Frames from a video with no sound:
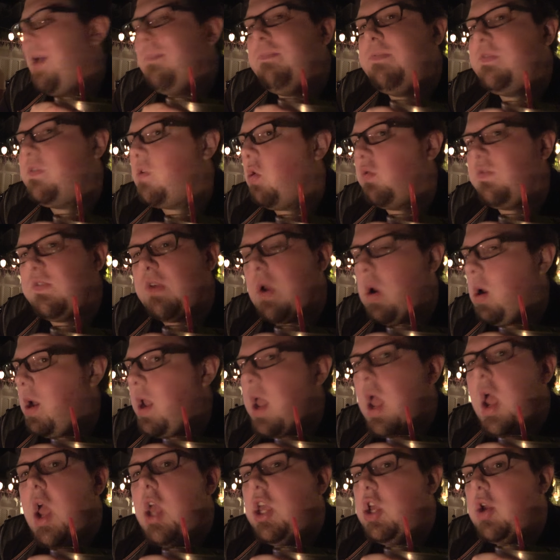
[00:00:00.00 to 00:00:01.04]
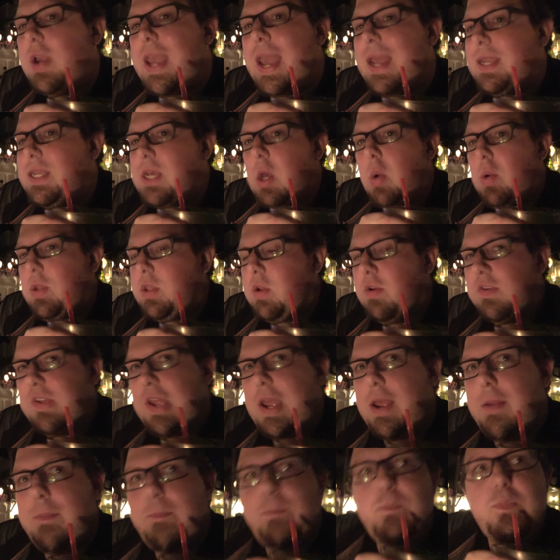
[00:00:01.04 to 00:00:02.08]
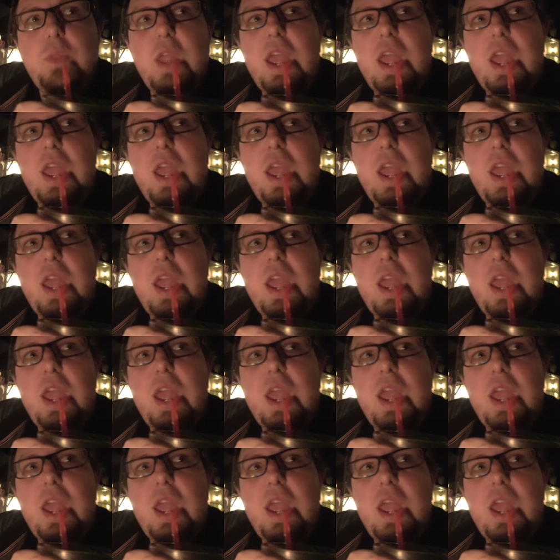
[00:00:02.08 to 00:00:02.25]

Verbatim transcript: I'm so sorry. You can't tell what they're saying."